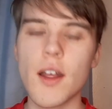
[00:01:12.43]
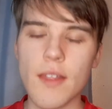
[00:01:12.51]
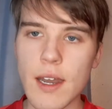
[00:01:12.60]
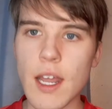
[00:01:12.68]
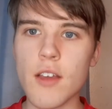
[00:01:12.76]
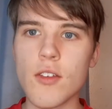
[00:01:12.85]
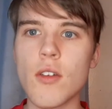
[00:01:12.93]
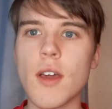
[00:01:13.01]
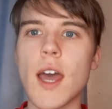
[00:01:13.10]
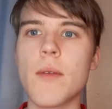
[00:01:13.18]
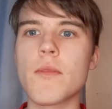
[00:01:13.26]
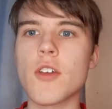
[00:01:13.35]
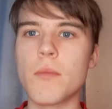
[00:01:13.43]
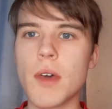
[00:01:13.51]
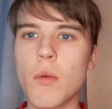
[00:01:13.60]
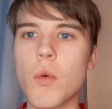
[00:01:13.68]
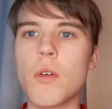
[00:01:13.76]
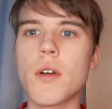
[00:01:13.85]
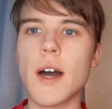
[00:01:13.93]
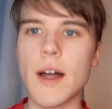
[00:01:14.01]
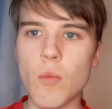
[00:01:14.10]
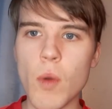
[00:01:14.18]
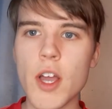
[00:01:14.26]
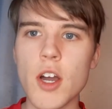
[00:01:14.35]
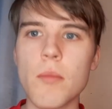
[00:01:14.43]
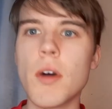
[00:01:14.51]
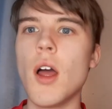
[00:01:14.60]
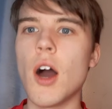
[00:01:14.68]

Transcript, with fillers: Their next two games are Millwall and Wycombe.